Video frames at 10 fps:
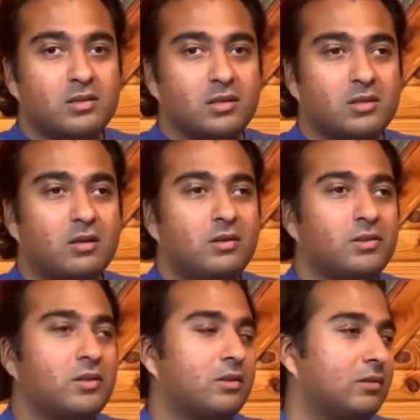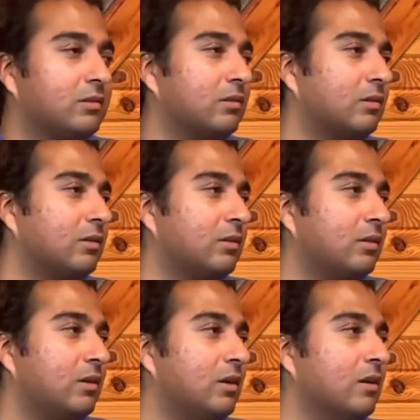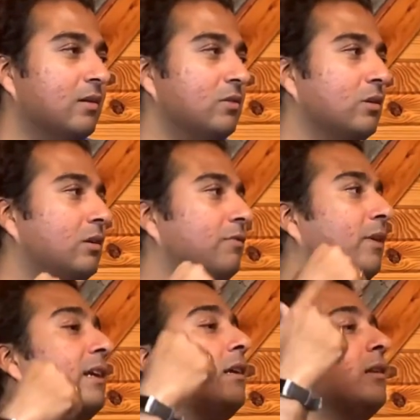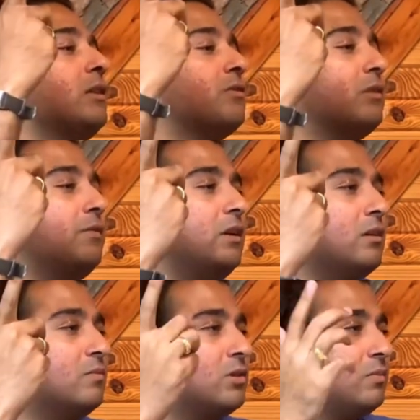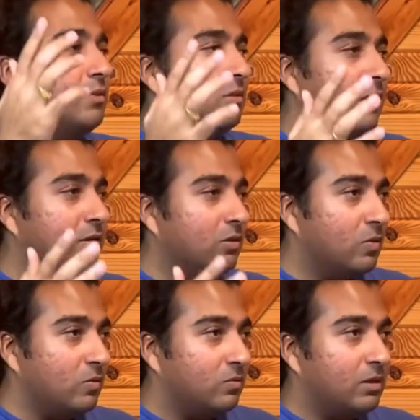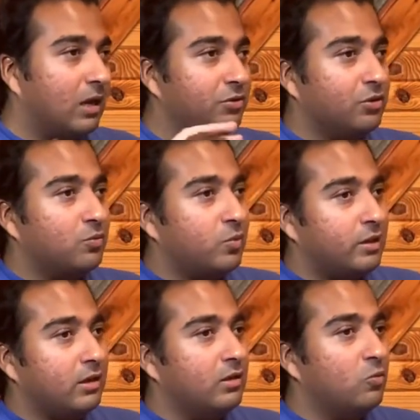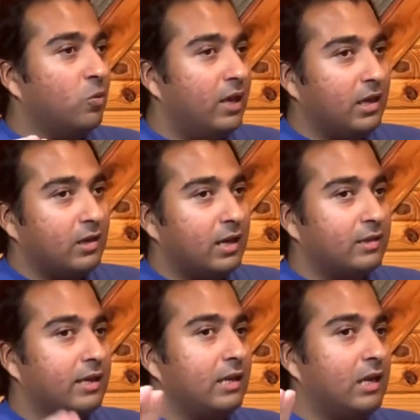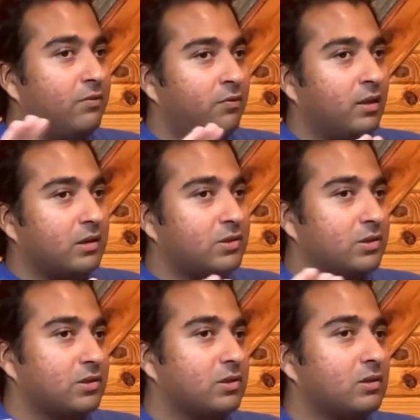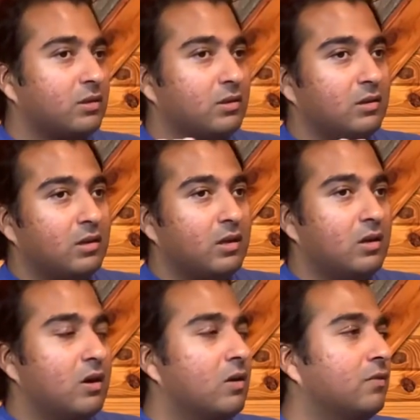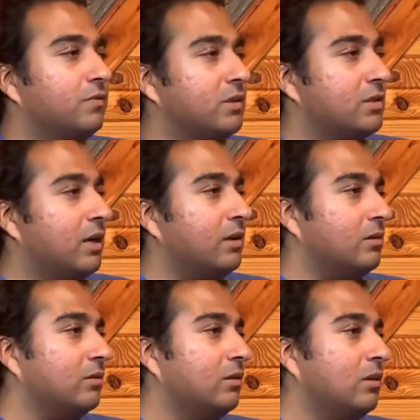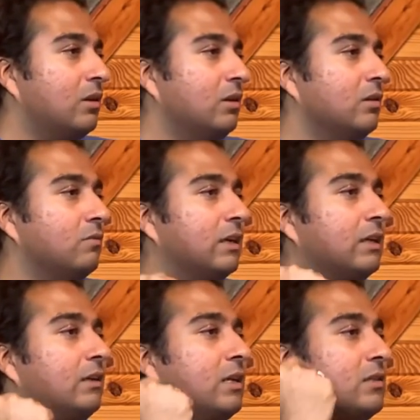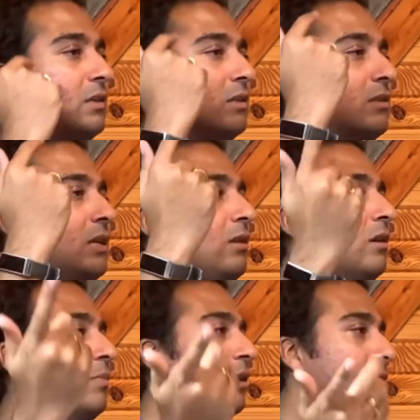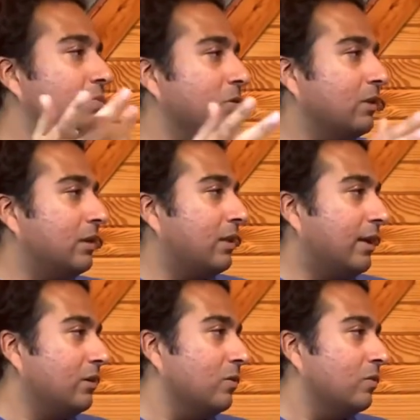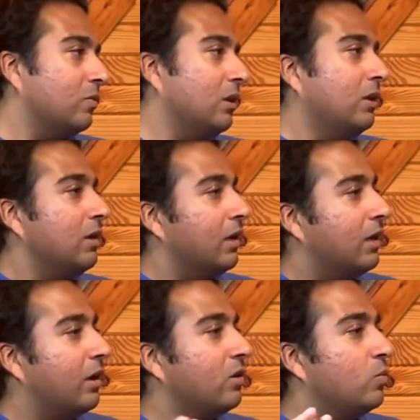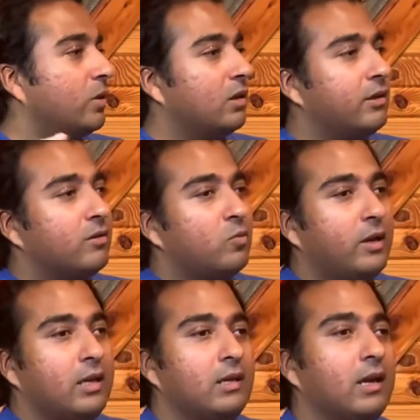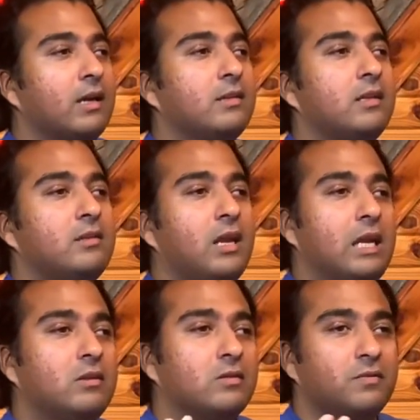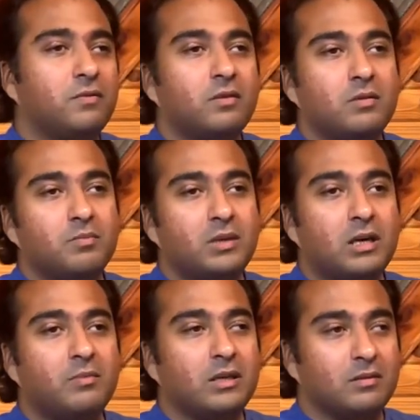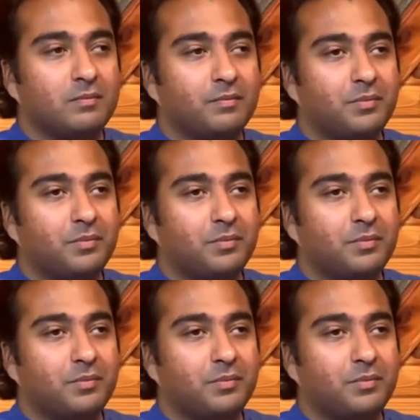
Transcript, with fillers: The six R's. You recognize craving comes up, you let go. Now you're whittling away at that influx of desire. You recognize the conceit coming up, you let that go. And now you're whittling away at that taint of becoming.